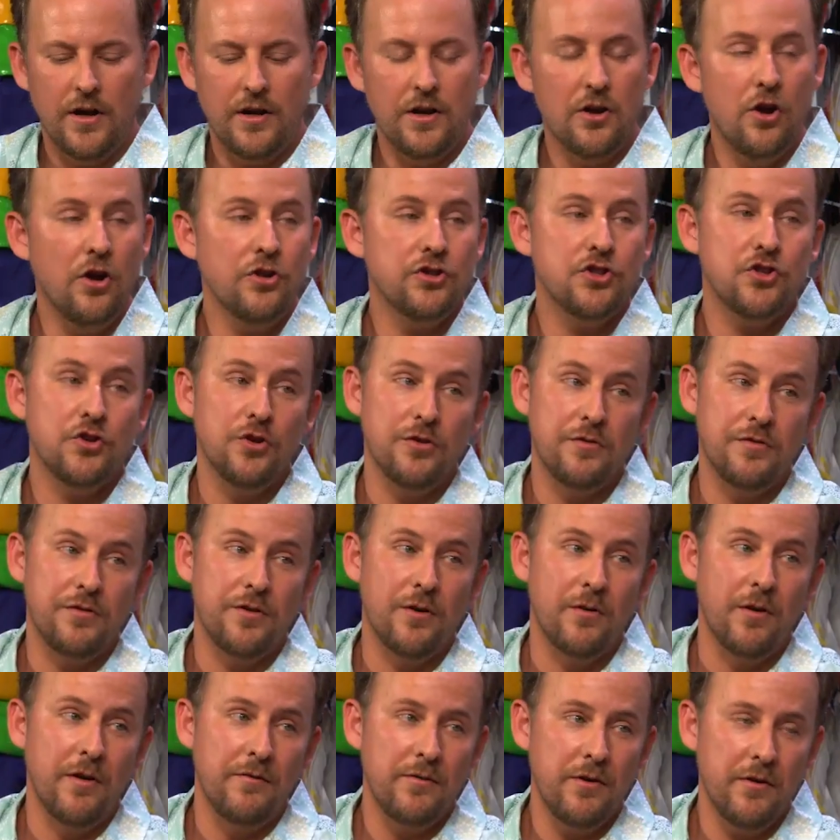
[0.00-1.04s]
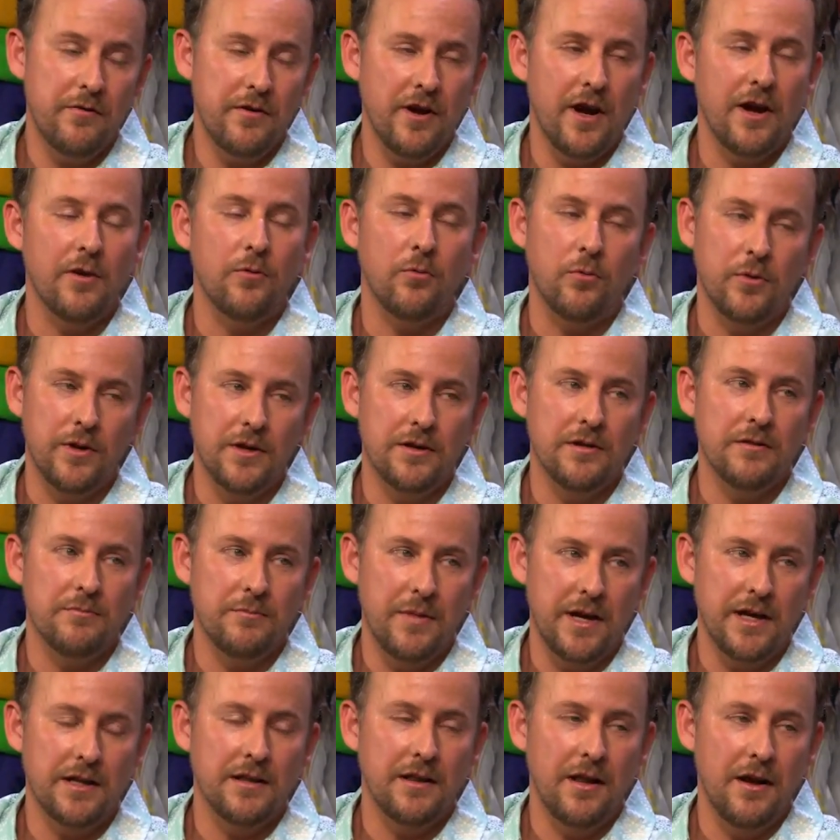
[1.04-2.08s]
right, that's in all truth, weird. Though, have you ever had real
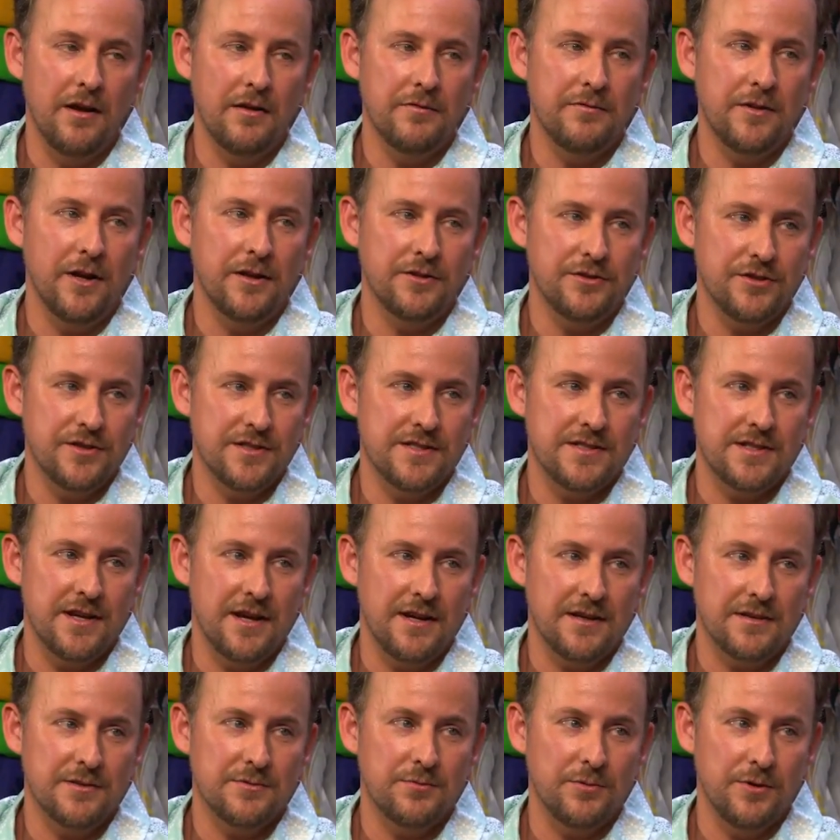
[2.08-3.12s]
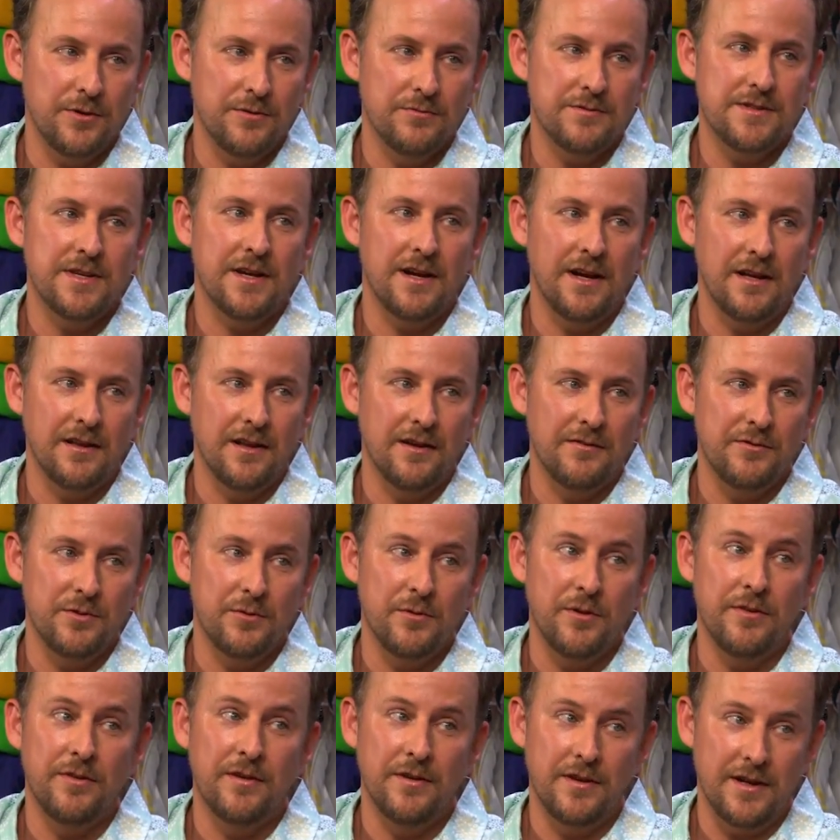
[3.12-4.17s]
make love, not just sex, where you say I love you
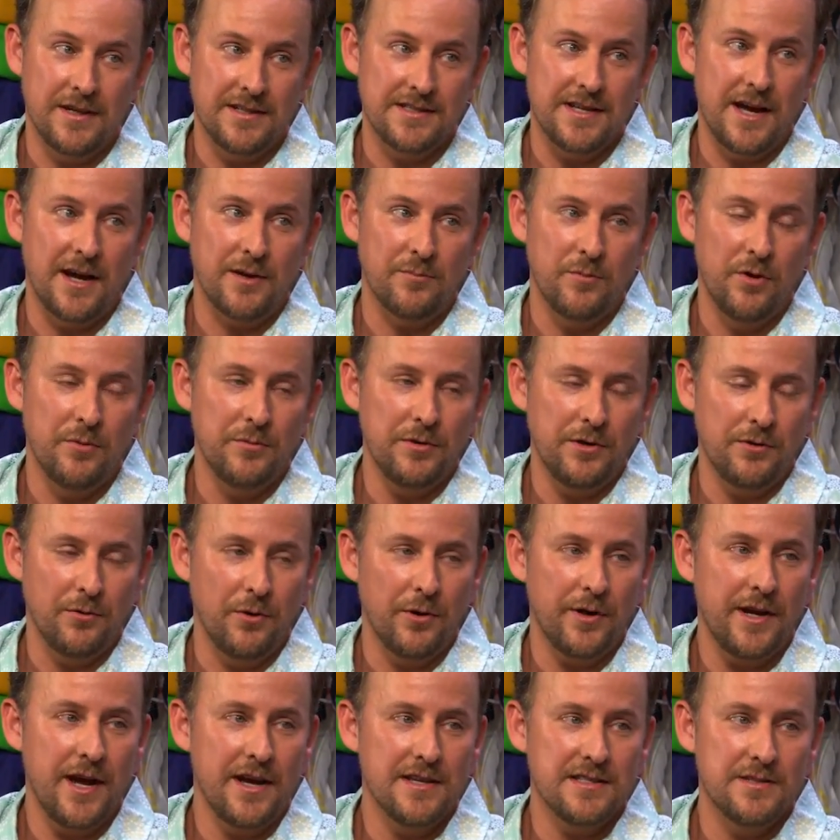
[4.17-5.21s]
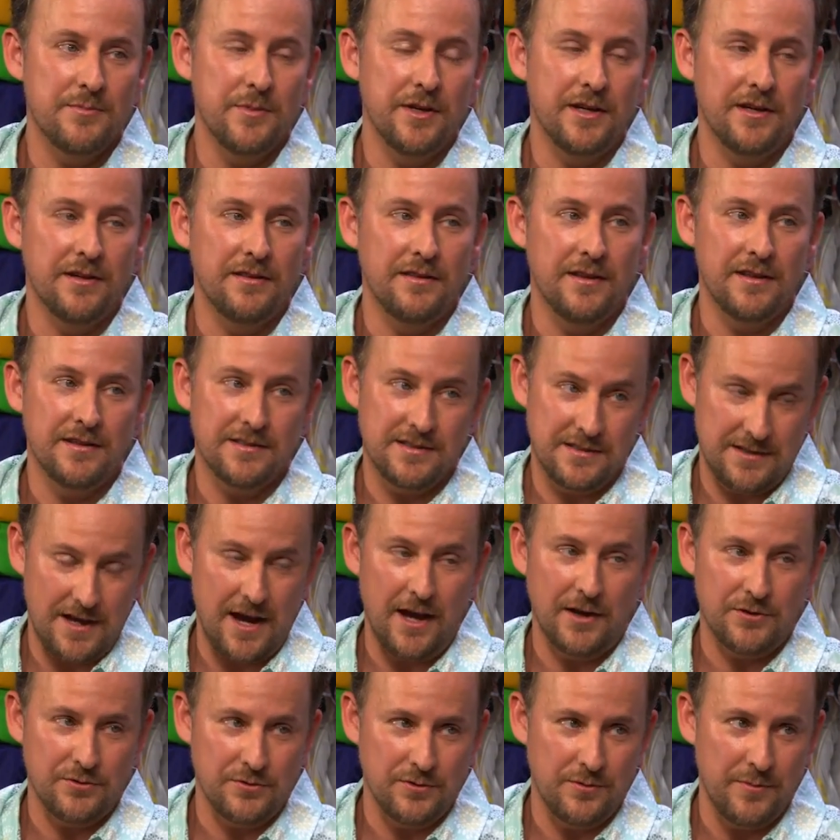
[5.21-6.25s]
in the exact moment you're orgasming and it's
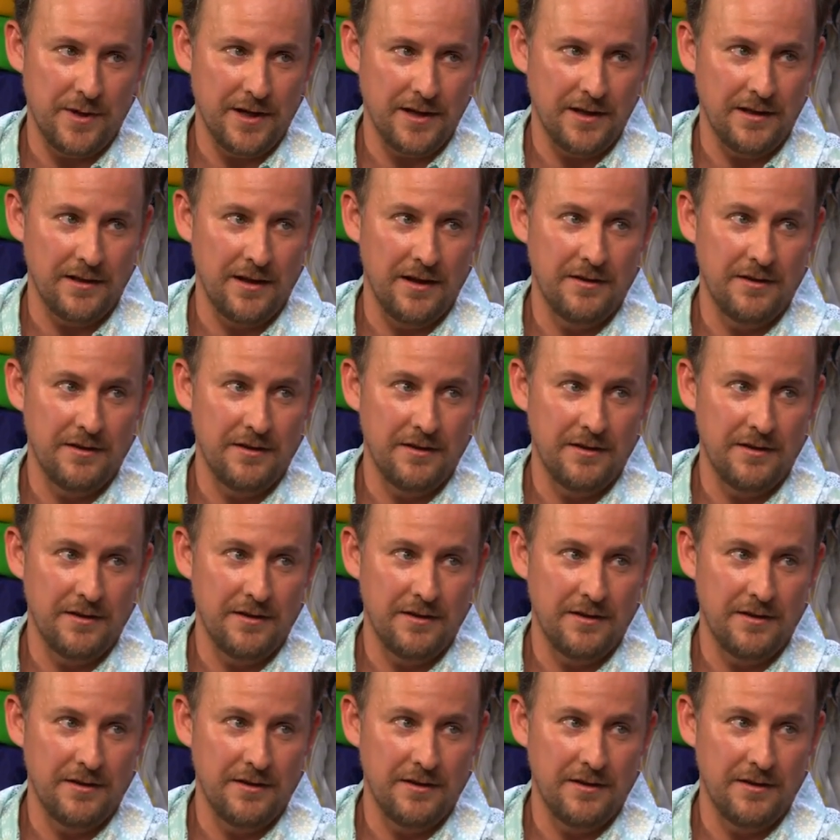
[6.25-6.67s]
actually making